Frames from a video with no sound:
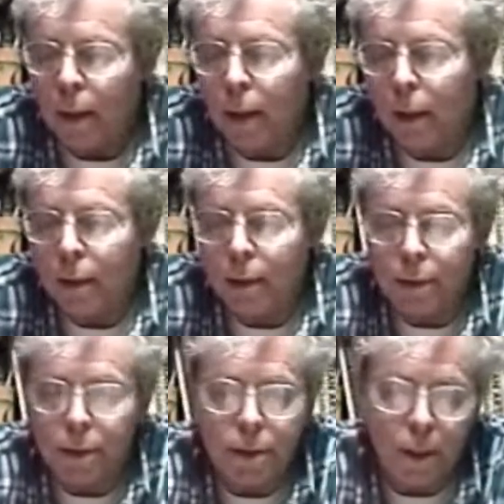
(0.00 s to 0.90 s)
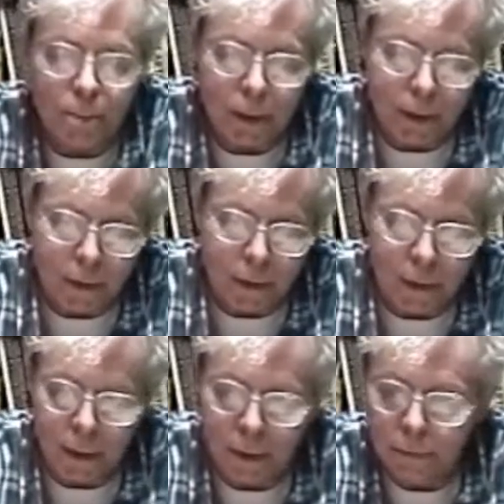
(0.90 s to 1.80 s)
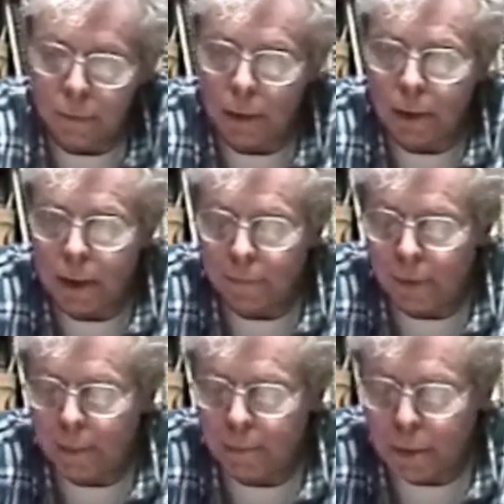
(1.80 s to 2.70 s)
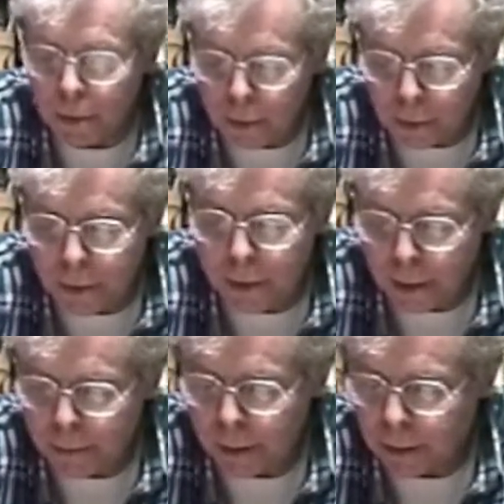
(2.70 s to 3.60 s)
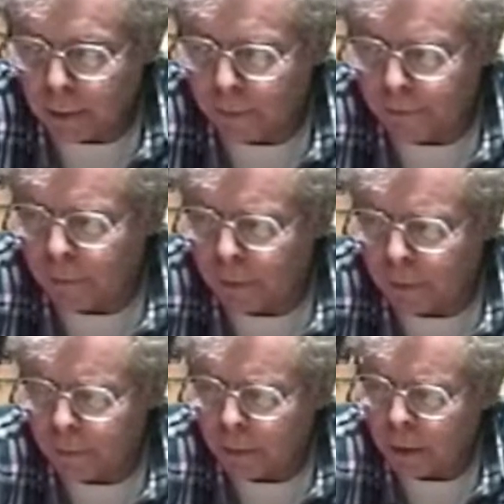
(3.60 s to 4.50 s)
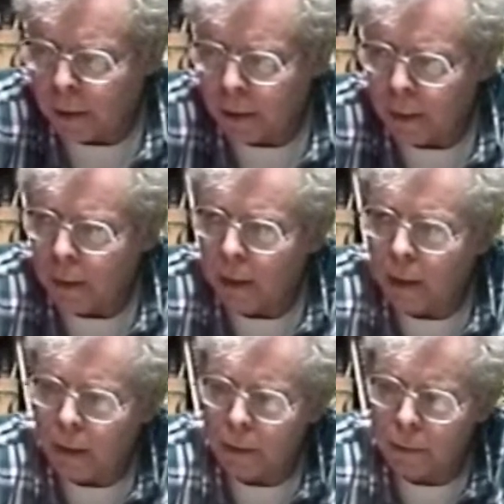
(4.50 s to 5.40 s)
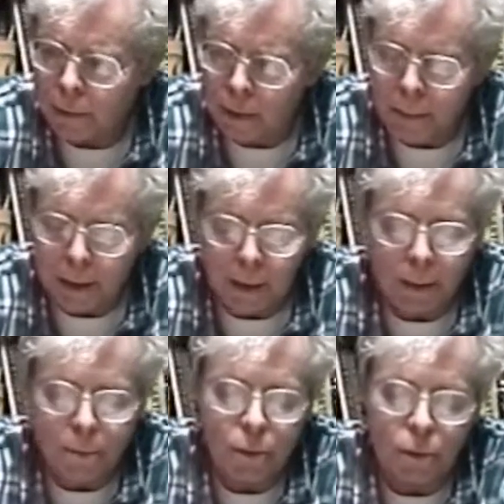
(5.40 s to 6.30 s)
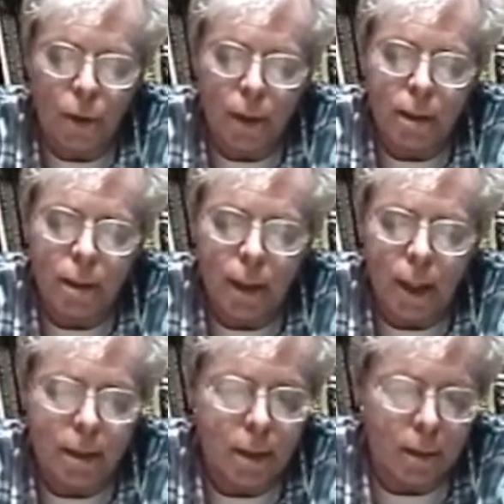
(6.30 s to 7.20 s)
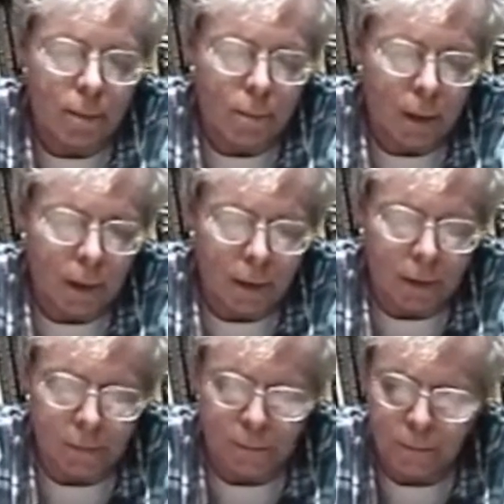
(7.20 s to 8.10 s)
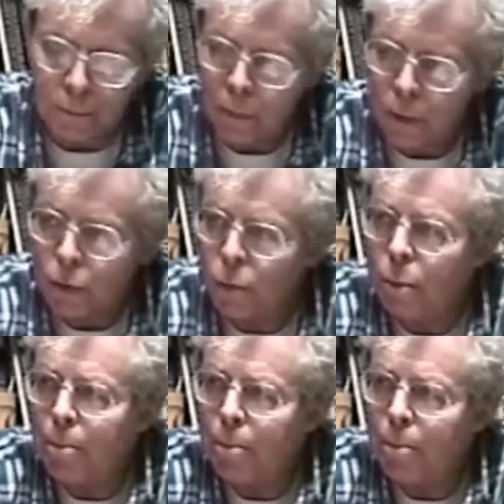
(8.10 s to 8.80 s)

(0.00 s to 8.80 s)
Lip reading: The subject is the relatively absurd subject of a man comes to Christ and asks him, should we